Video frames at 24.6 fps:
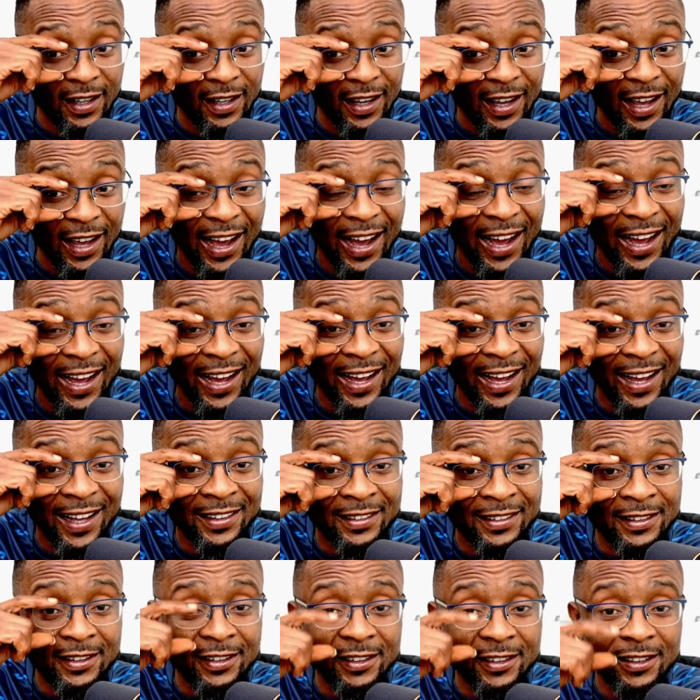
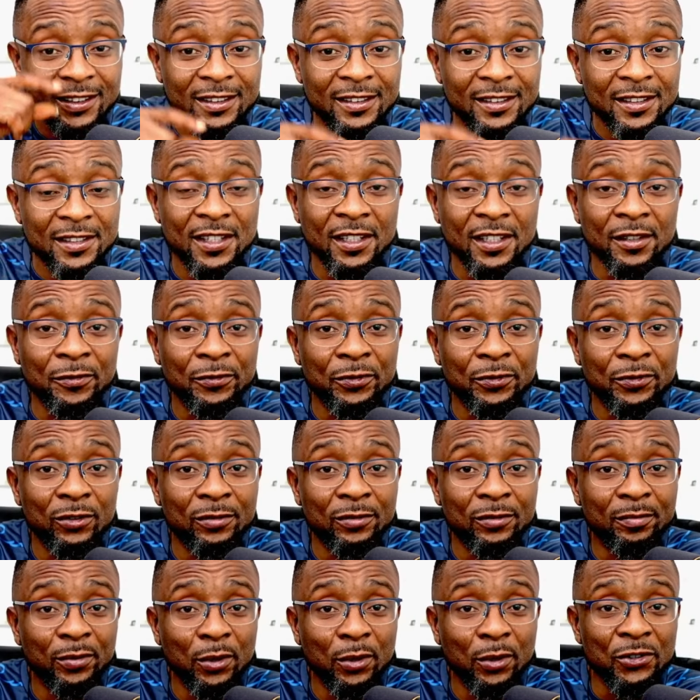and
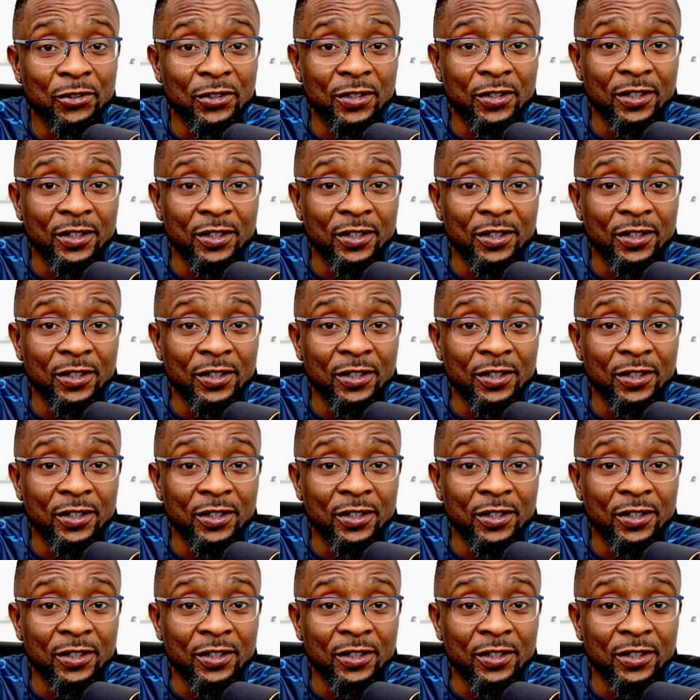Tinubu's